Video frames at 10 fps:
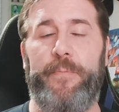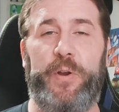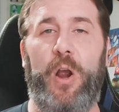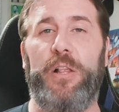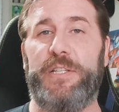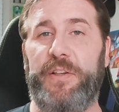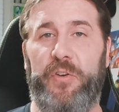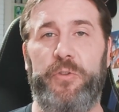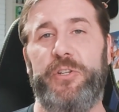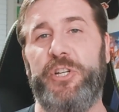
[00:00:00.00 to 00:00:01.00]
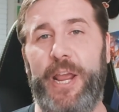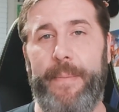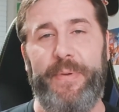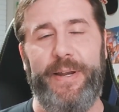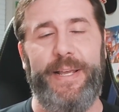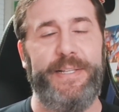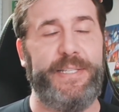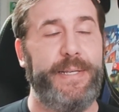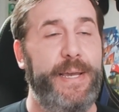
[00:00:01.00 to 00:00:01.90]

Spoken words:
regardless of who the champion is.